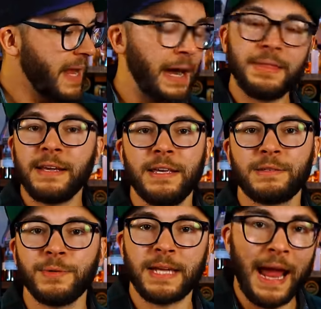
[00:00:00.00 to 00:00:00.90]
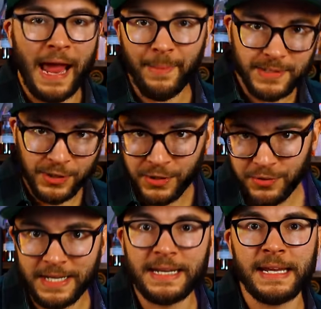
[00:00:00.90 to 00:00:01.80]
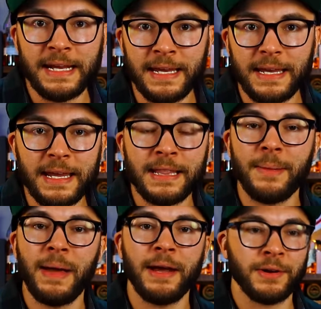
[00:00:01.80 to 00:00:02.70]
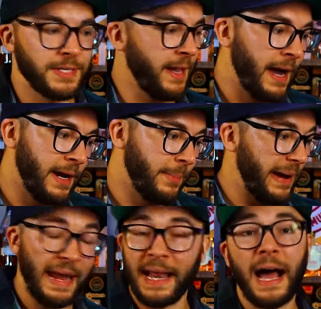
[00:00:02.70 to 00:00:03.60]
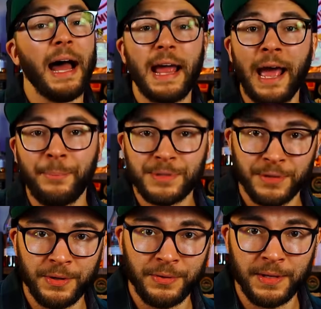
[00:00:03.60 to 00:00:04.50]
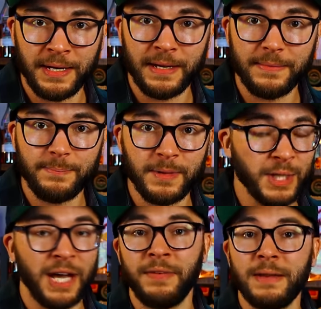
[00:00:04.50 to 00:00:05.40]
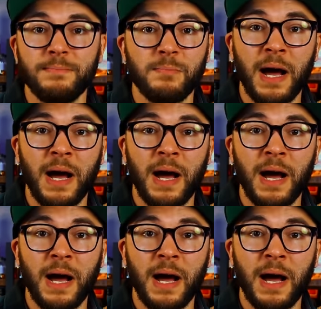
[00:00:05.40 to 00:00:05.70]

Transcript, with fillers: I think this was absolutely needed in the maker's lineup, and I absolutely love it.